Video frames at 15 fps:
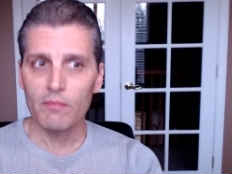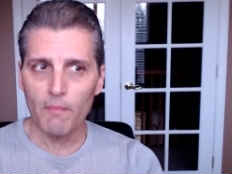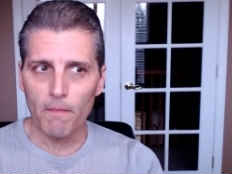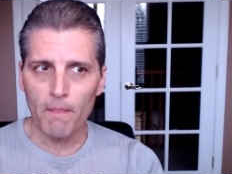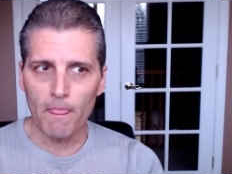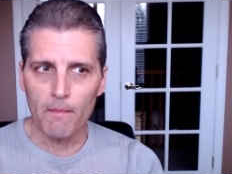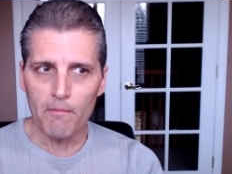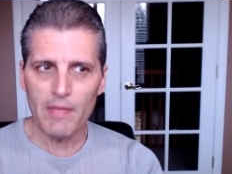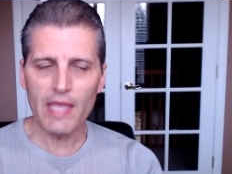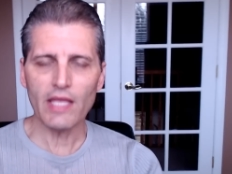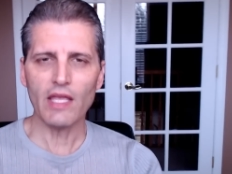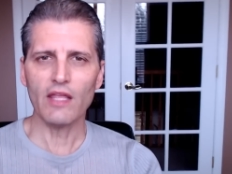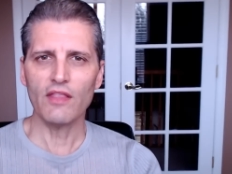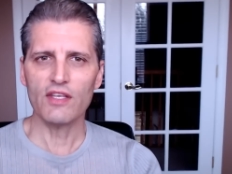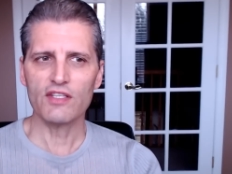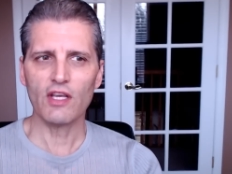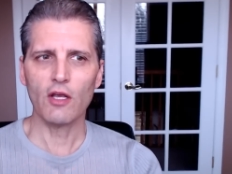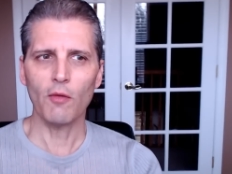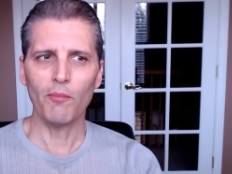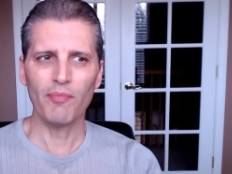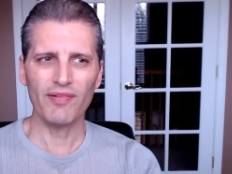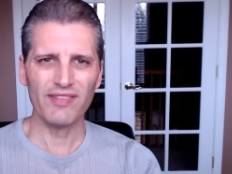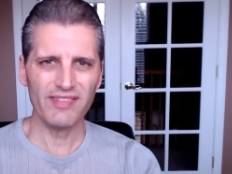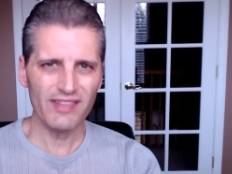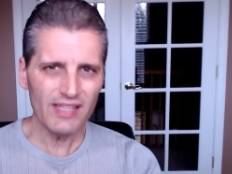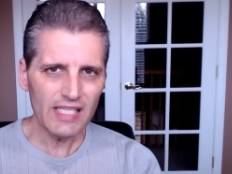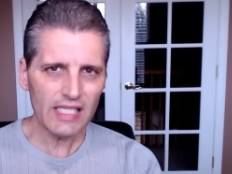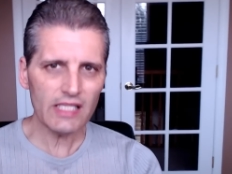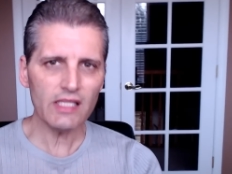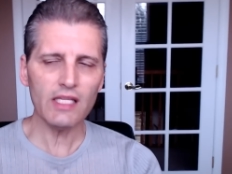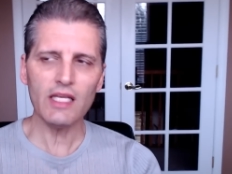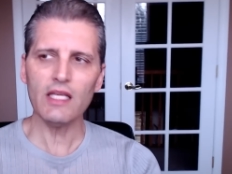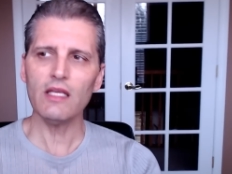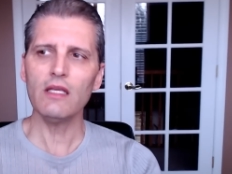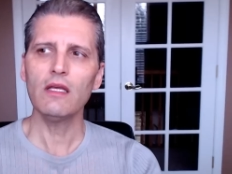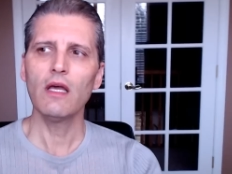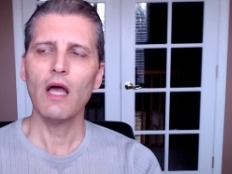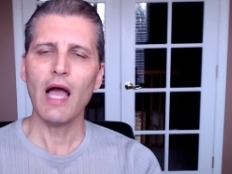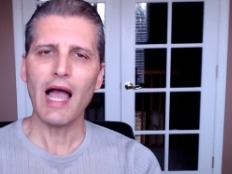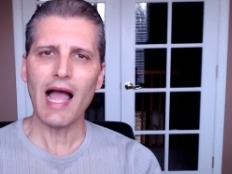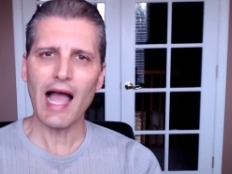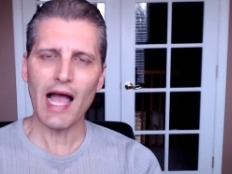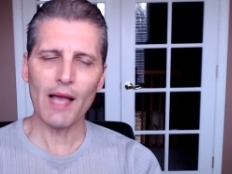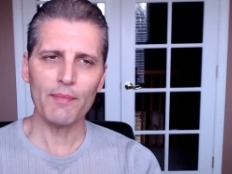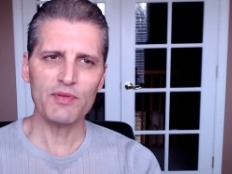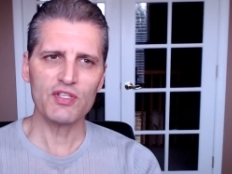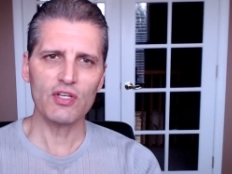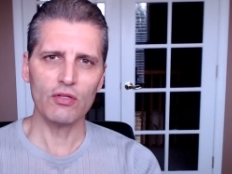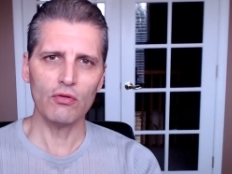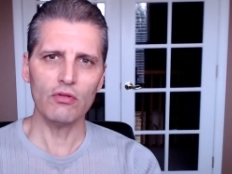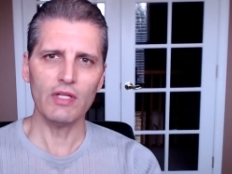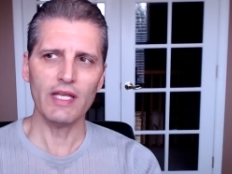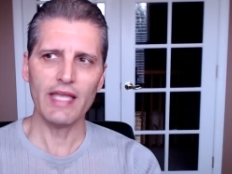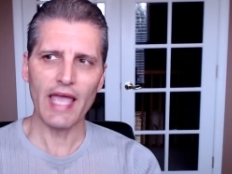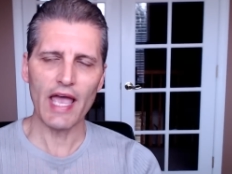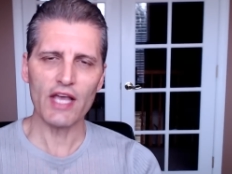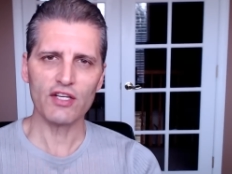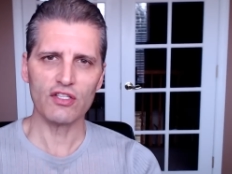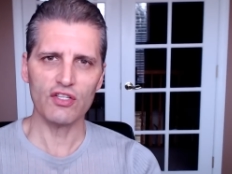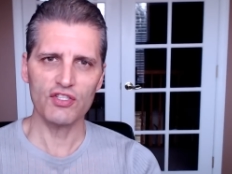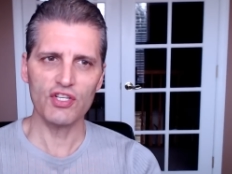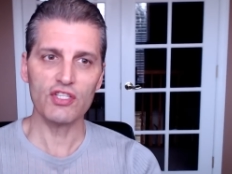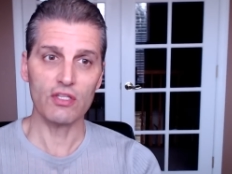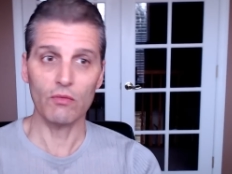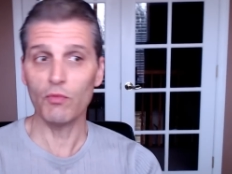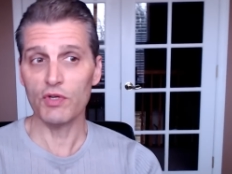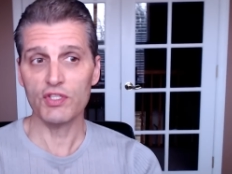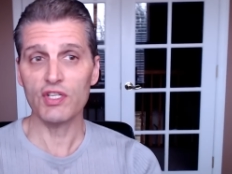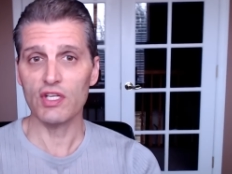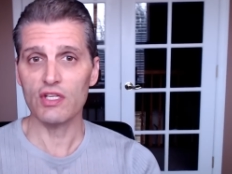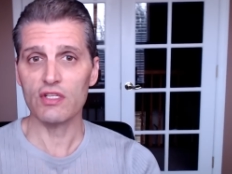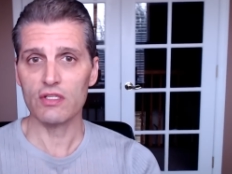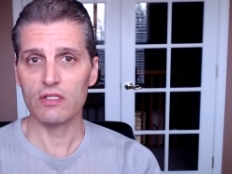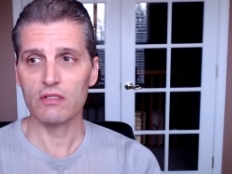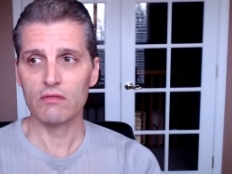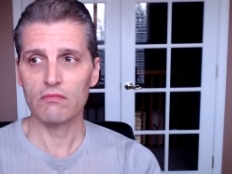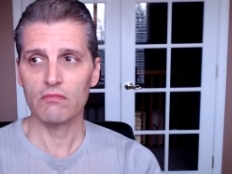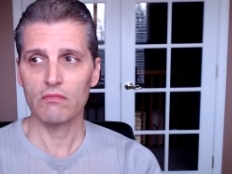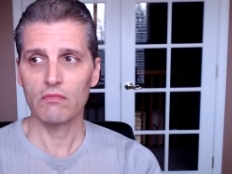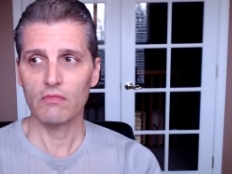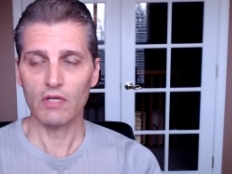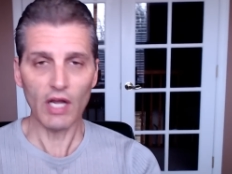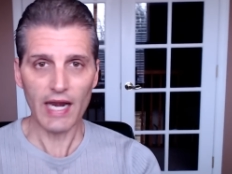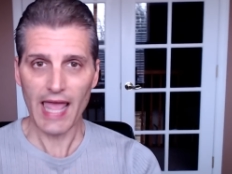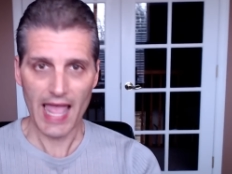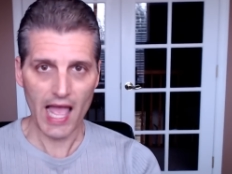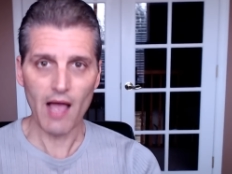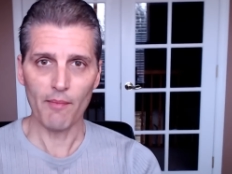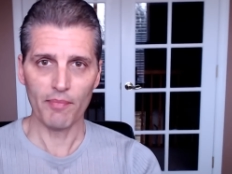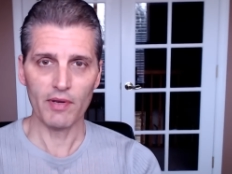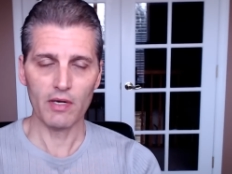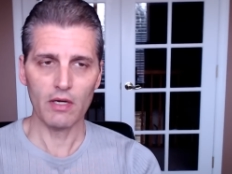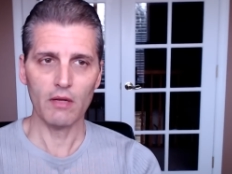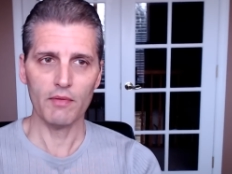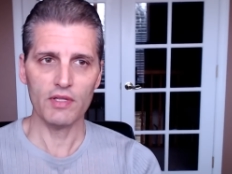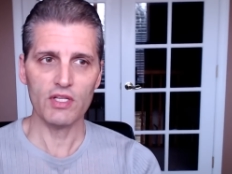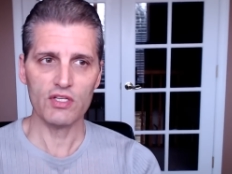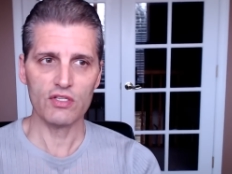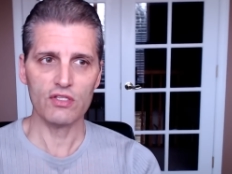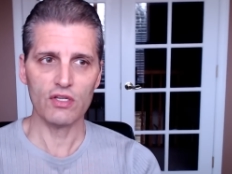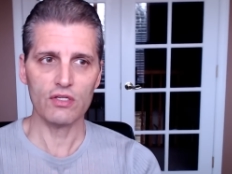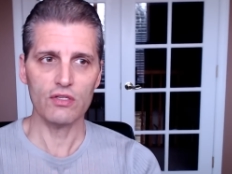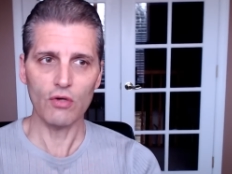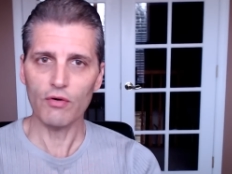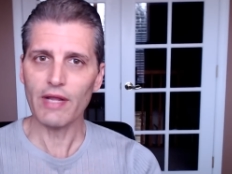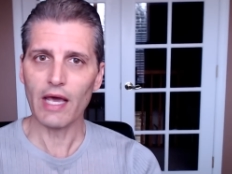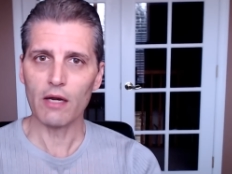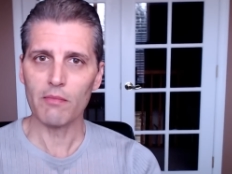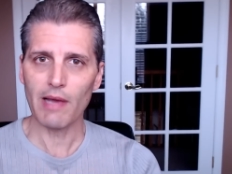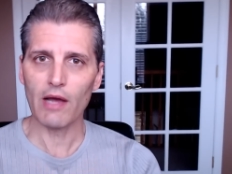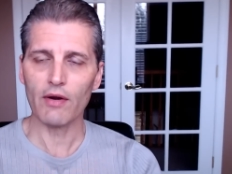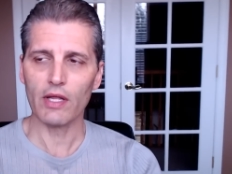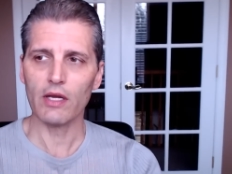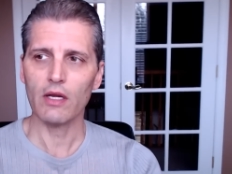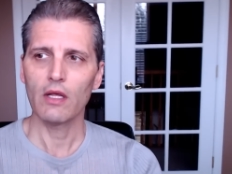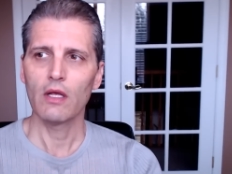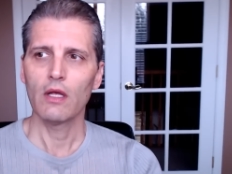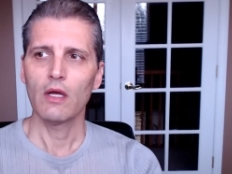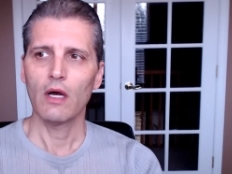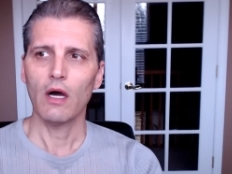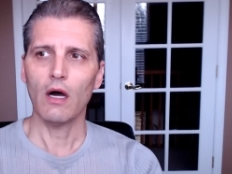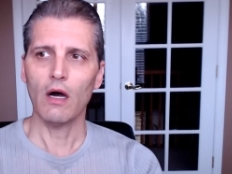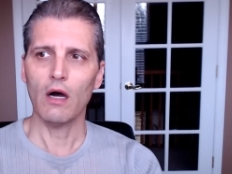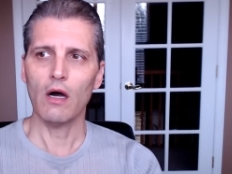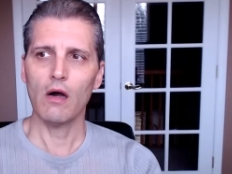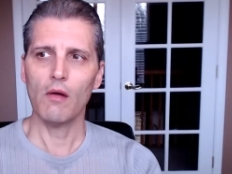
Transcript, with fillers: making this a completely, absolutely cashless system, which is going to happen. I mean, there's just no doubt about it. Um,